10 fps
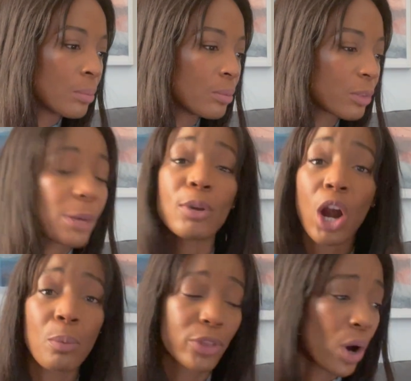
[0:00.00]
Keep your
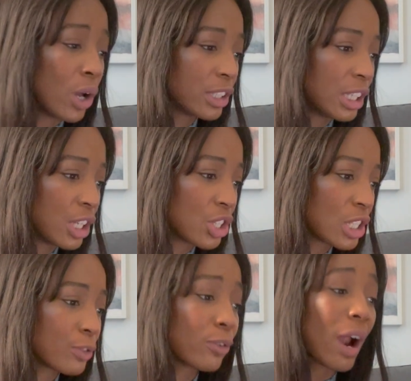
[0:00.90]
heart with all
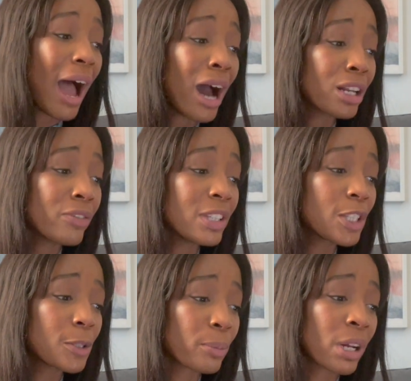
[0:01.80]
diligence, for out of it
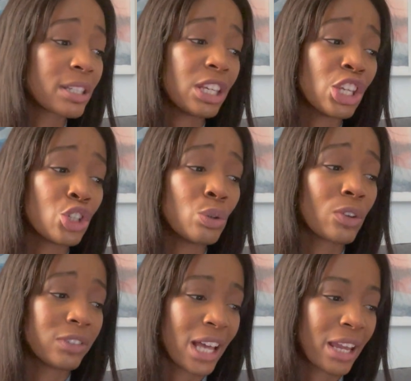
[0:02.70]
springs the issues
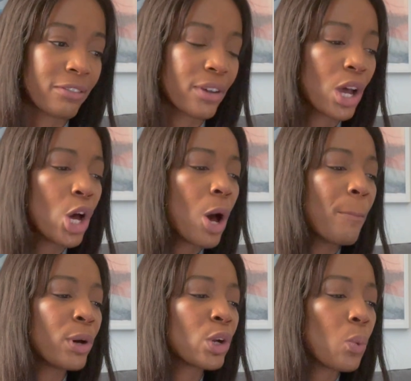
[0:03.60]
of life.
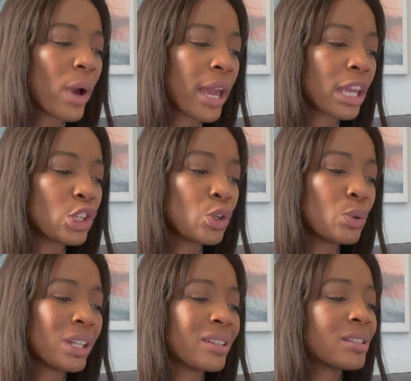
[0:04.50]
Put away
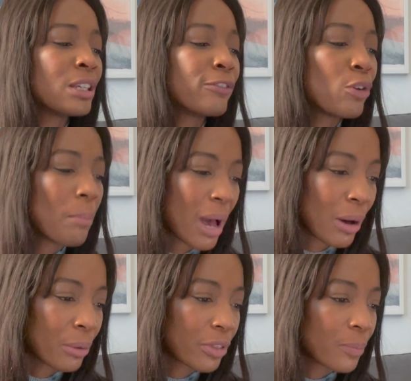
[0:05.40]
you a deceitful
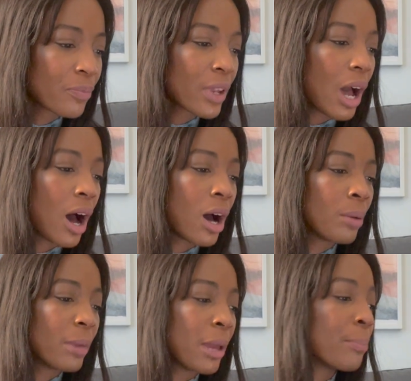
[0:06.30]
mouth,
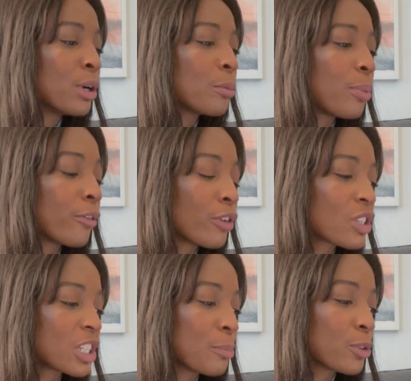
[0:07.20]
and put
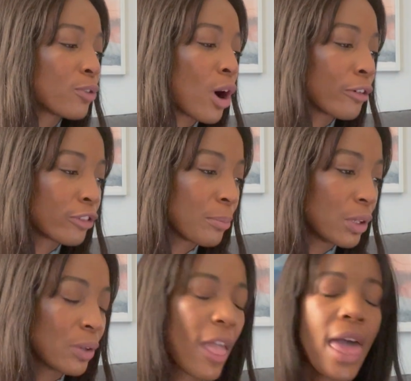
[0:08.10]
perverse lips far from
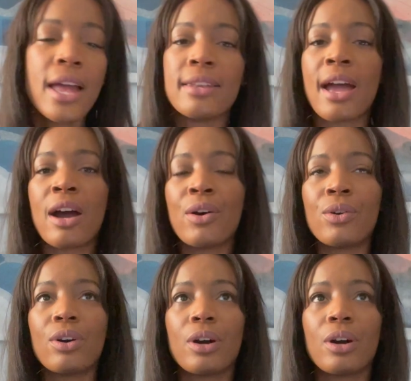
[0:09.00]
you. Now,